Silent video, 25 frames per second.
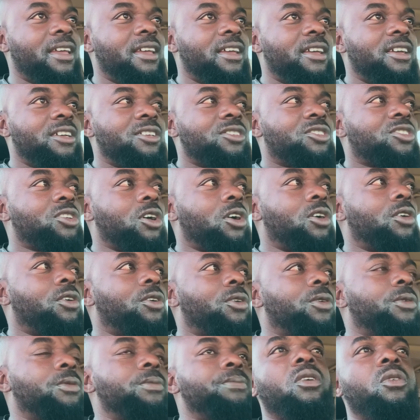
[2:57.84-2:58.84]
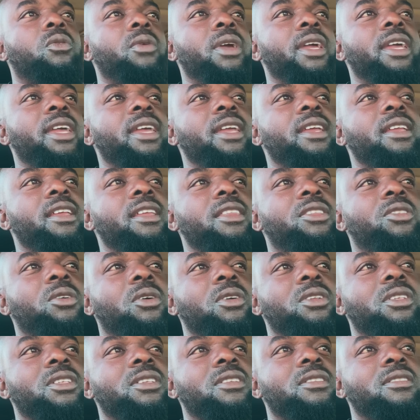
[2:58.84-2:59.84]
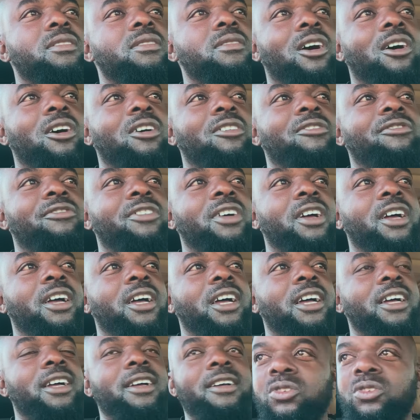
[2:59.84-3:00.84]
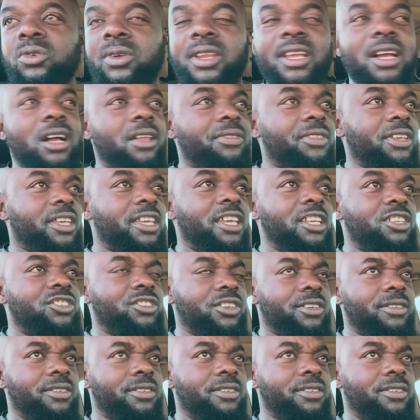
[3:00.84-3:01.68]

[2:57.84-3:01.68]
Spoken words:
So we thought of sorting out the kitchen,